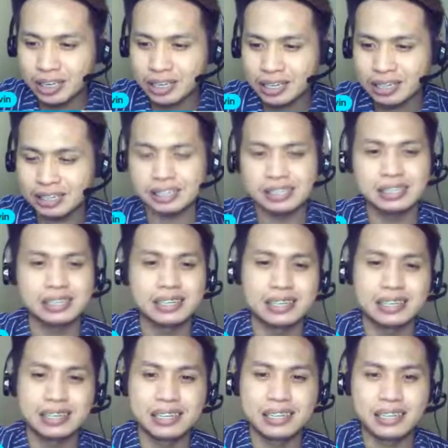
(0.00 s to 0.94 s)
us?
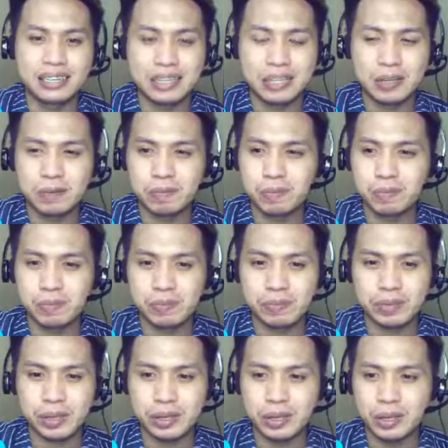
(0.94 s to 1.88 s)

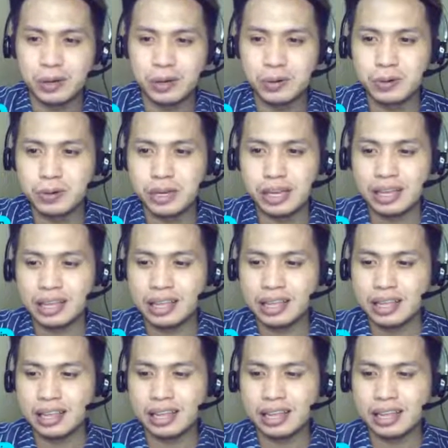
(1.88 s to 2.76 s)
Okay,